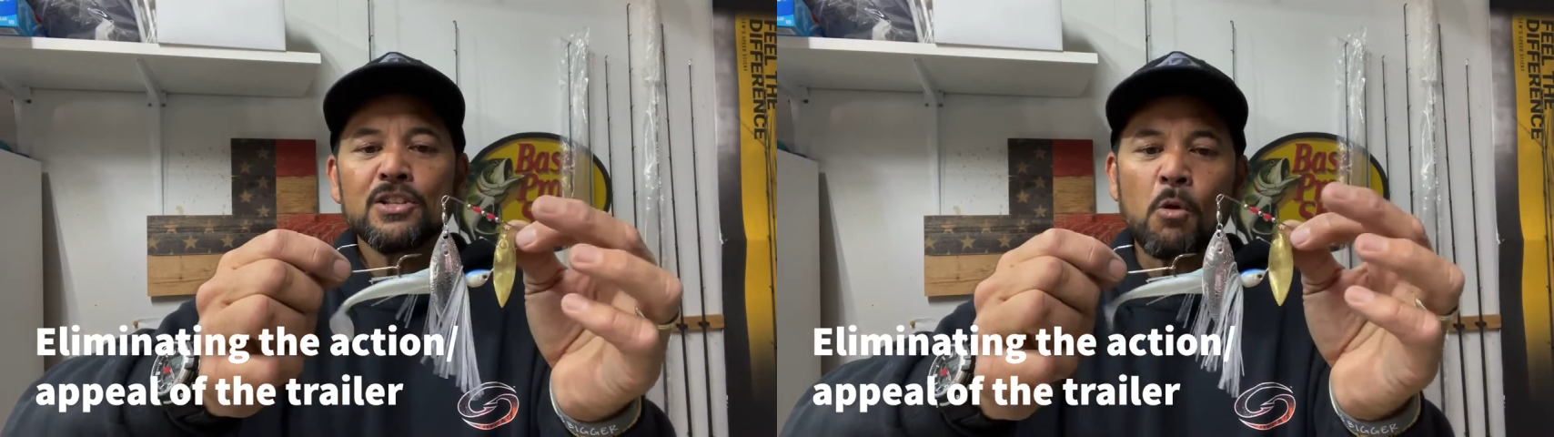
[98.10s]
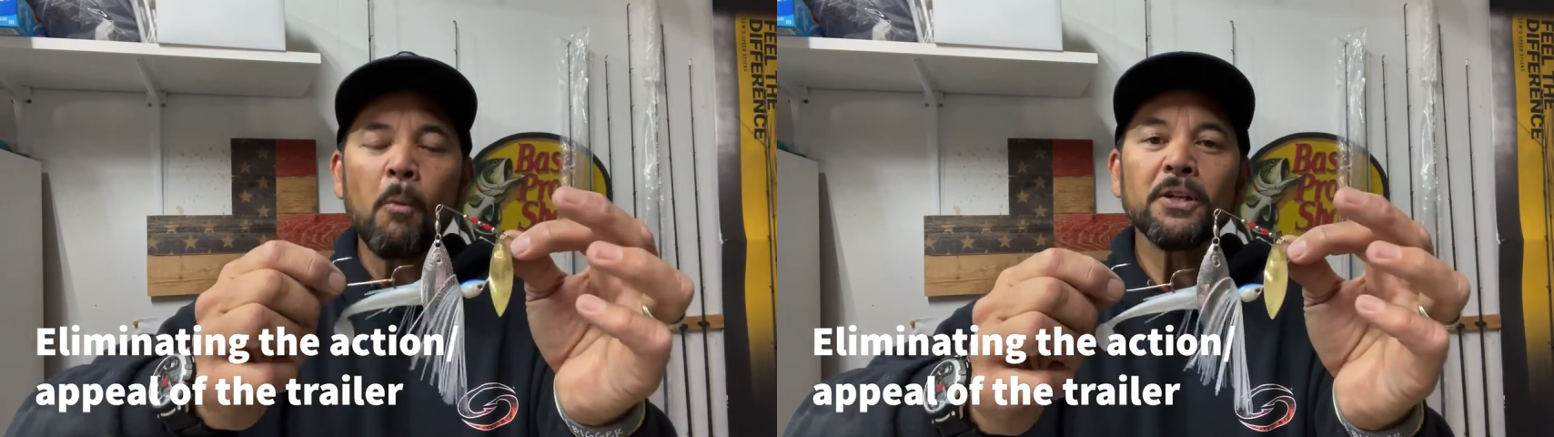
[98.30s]

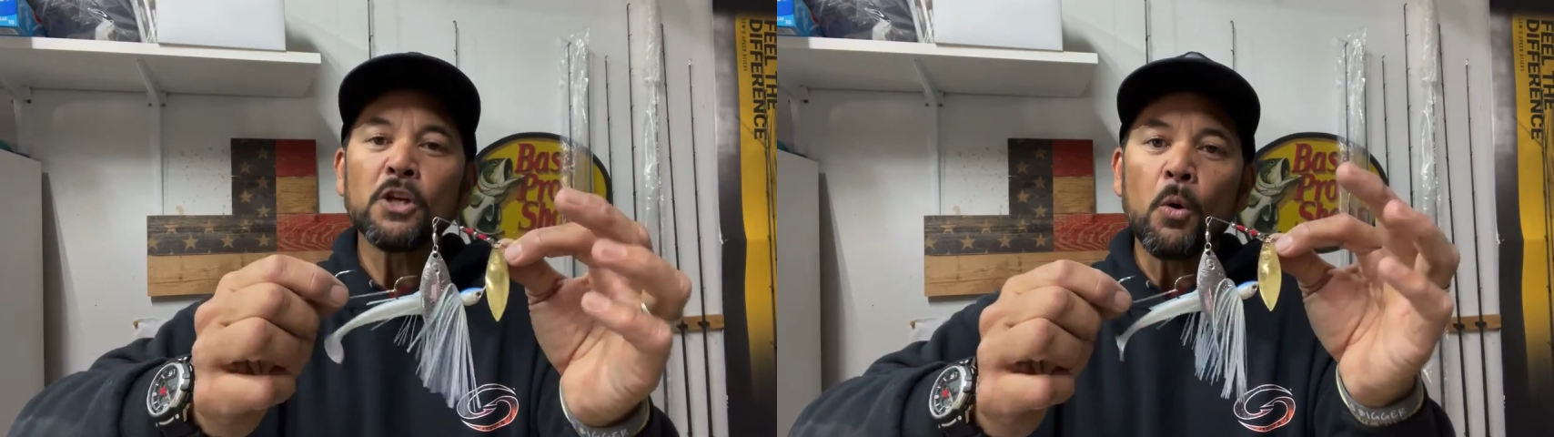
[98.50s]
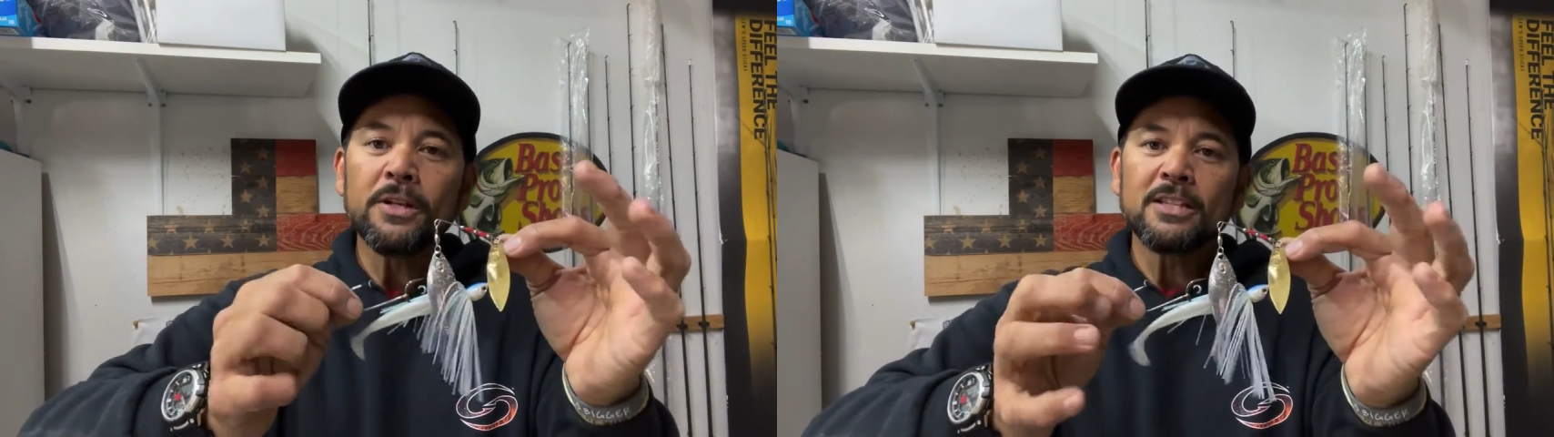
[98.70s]
So I'm going to
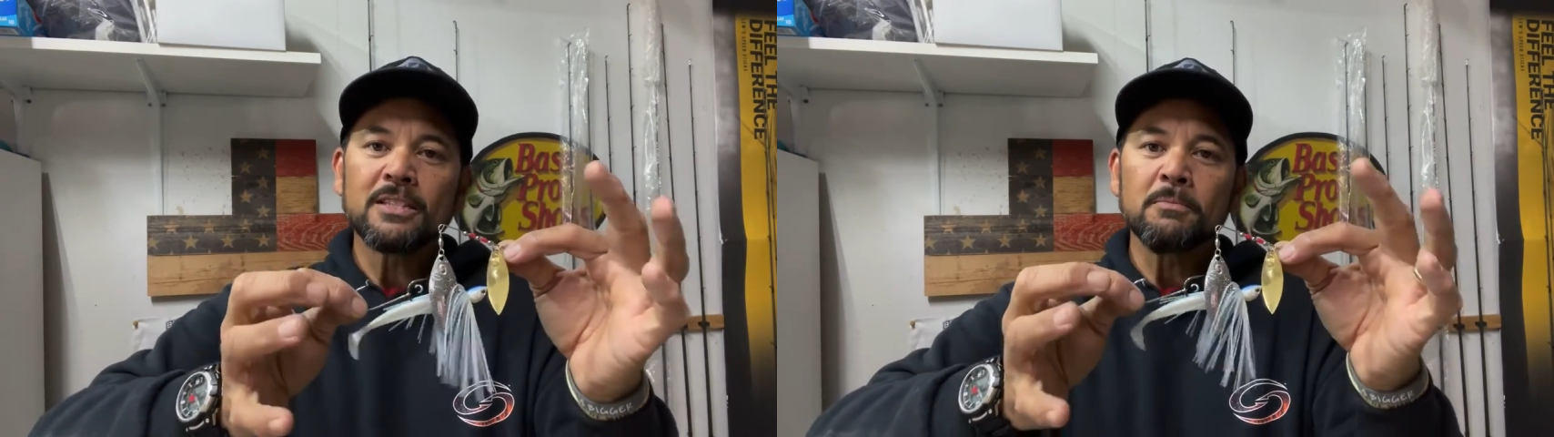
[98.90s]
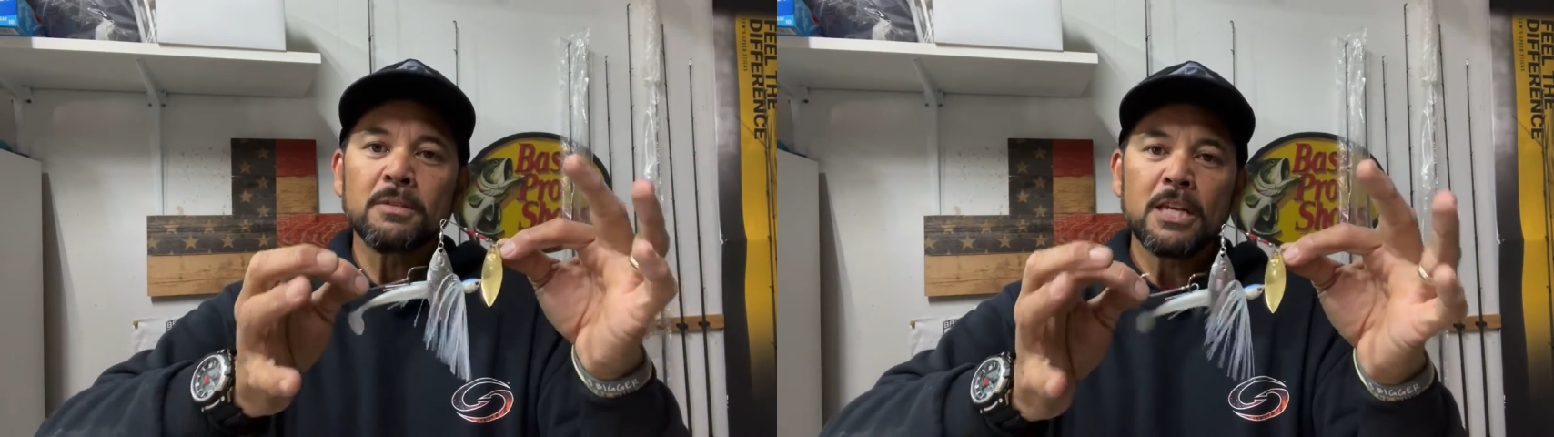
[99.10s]
go into
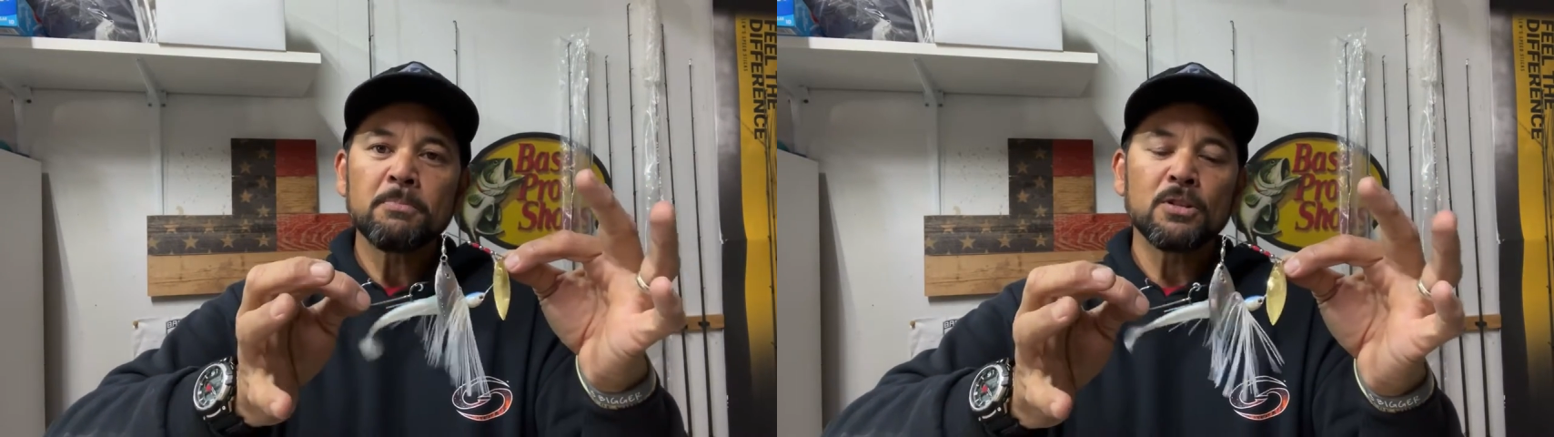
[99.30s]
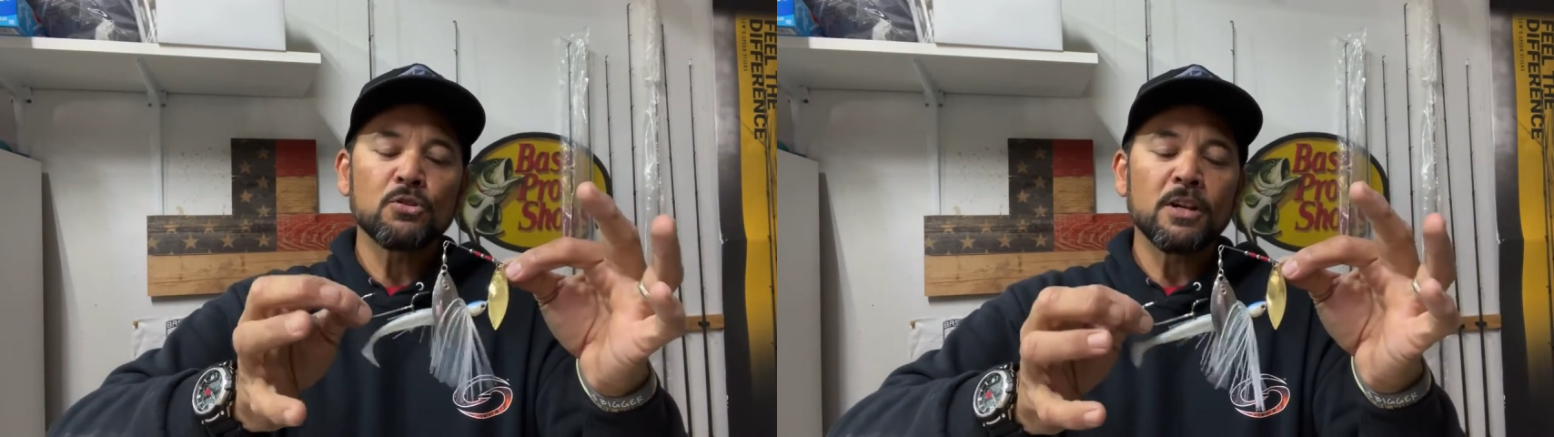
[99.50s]
some
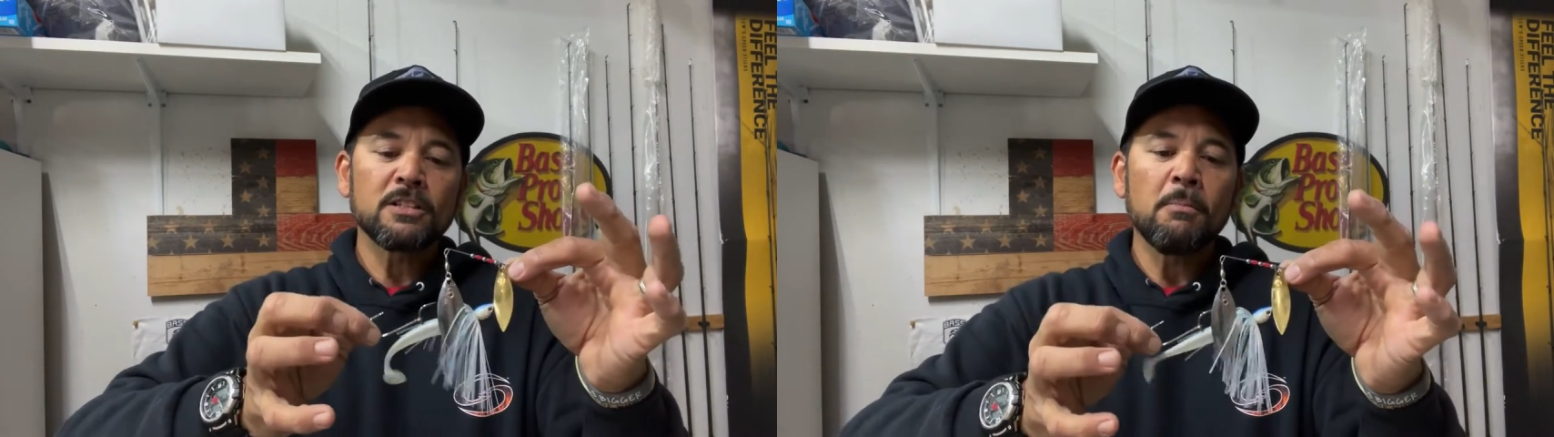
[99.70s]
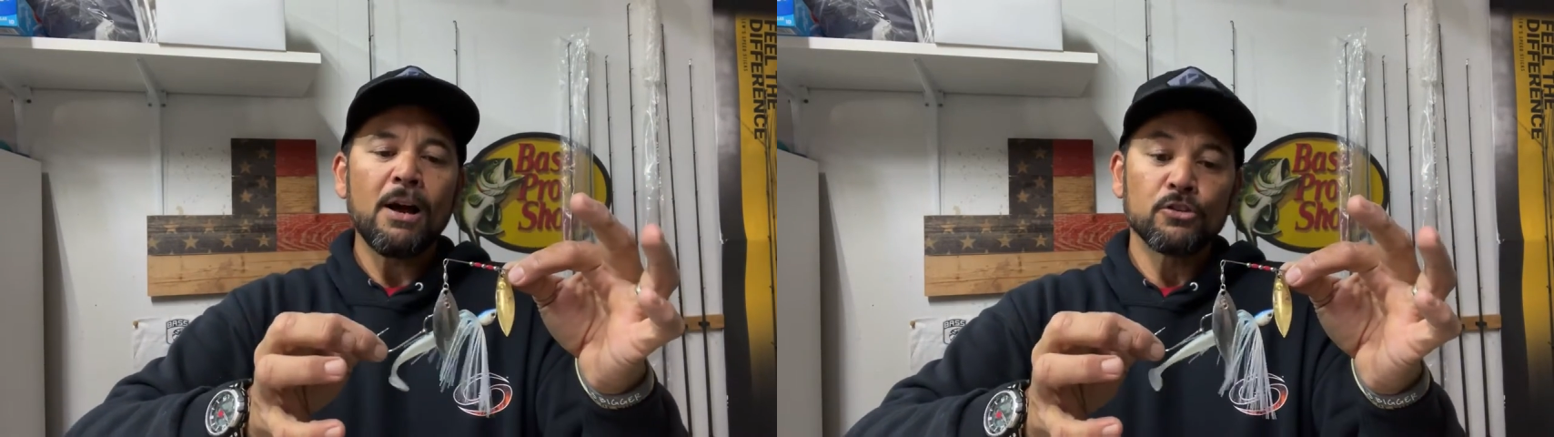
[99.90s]
tips and tricks
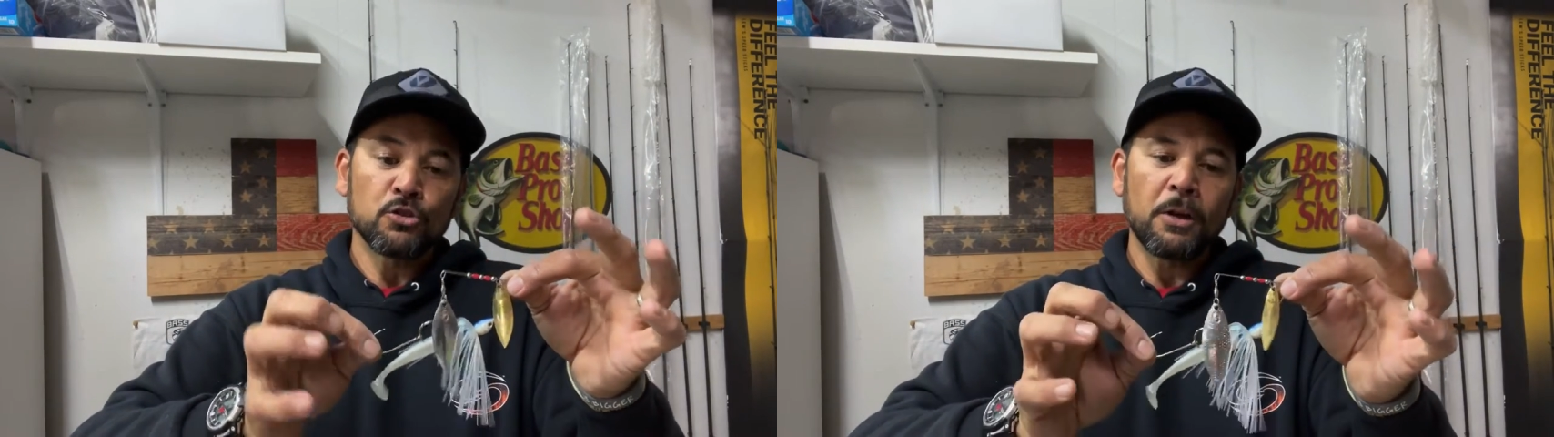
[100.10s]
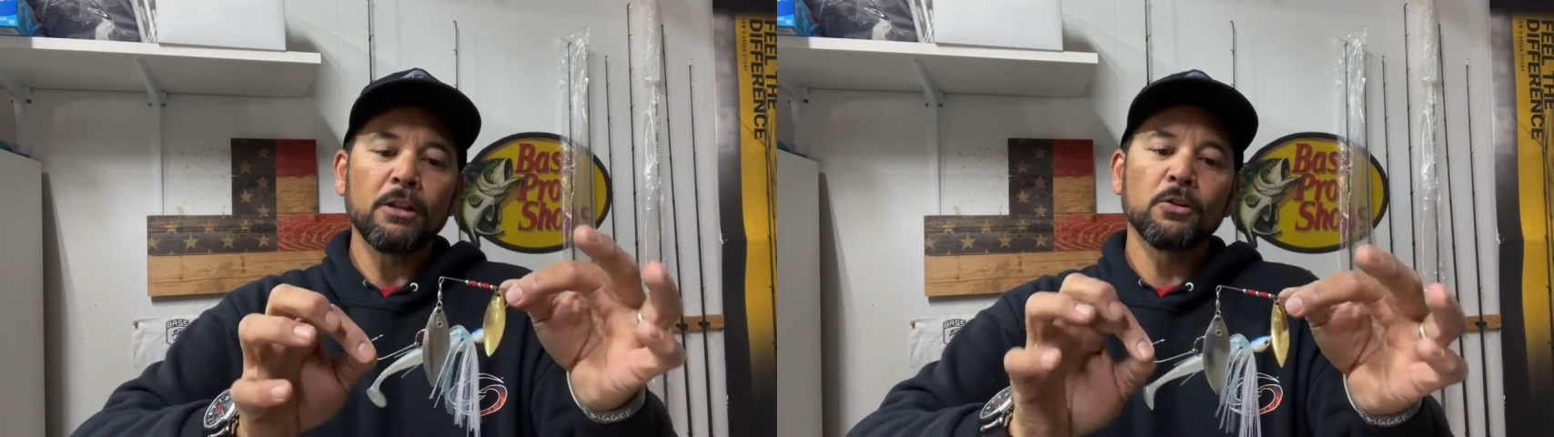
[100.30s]
about
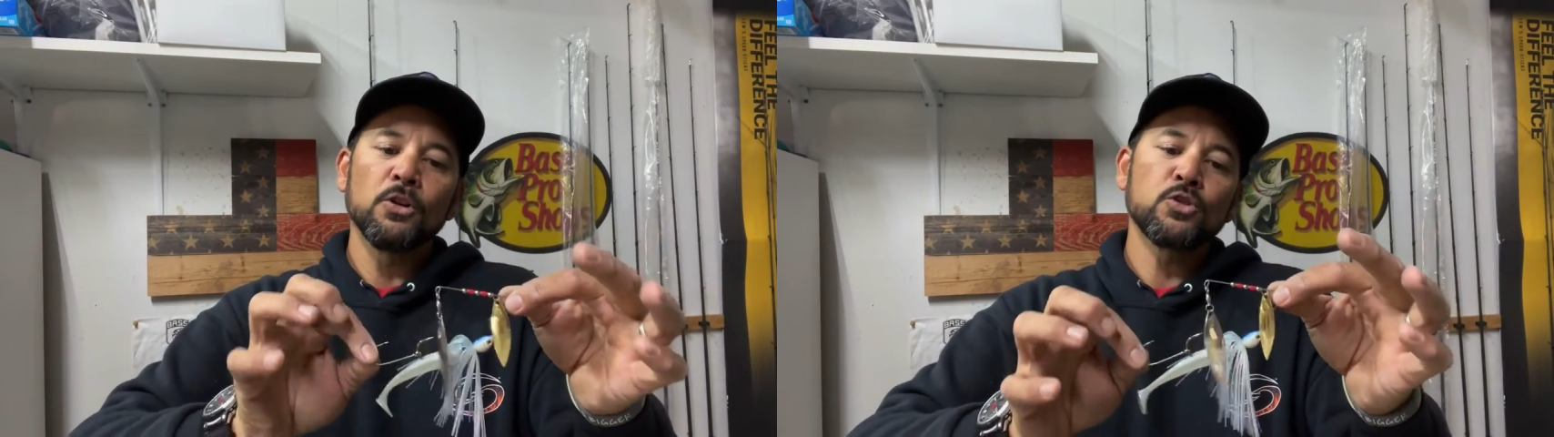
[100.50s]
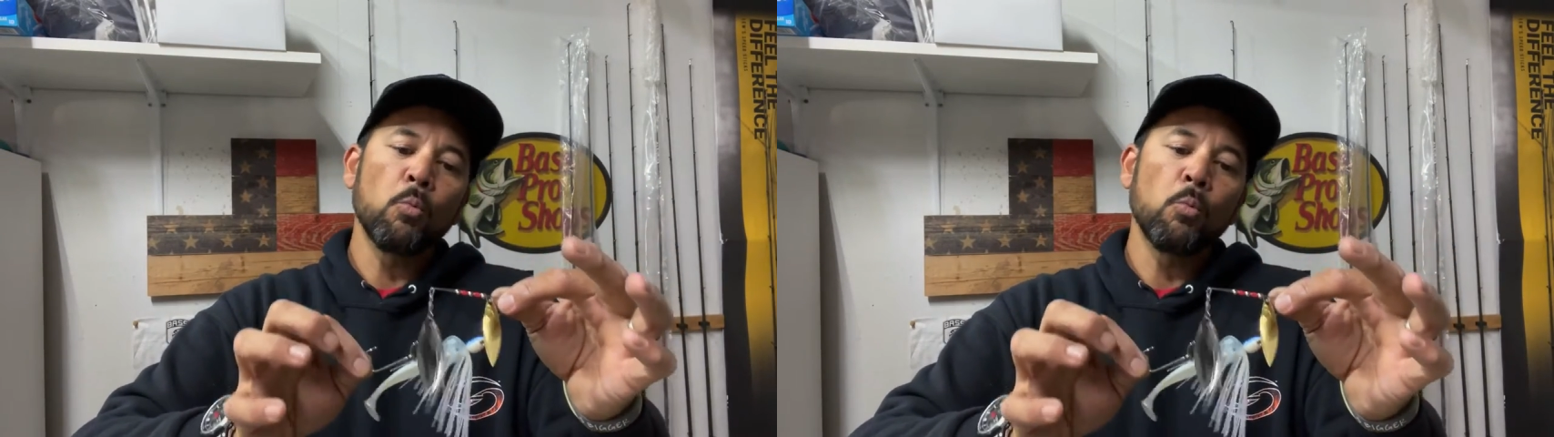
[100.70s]
trailer hooks,